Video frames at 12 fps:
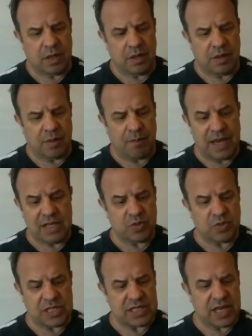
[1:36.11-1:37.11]
The base was
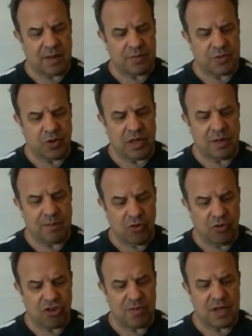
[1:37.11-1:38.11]
set up during the Bush
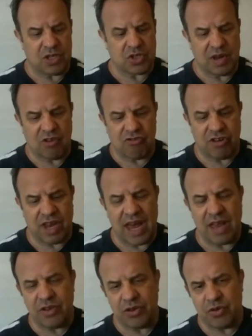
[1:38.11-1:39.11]
administration,
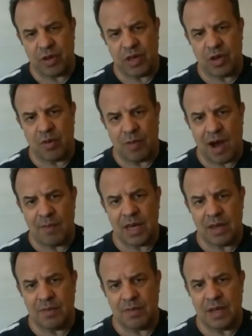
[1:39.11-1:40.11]
ended during the Obama
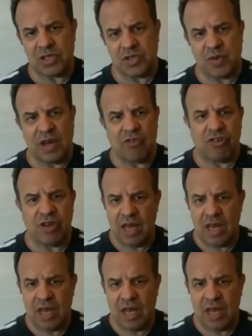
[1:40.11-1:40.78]
administration.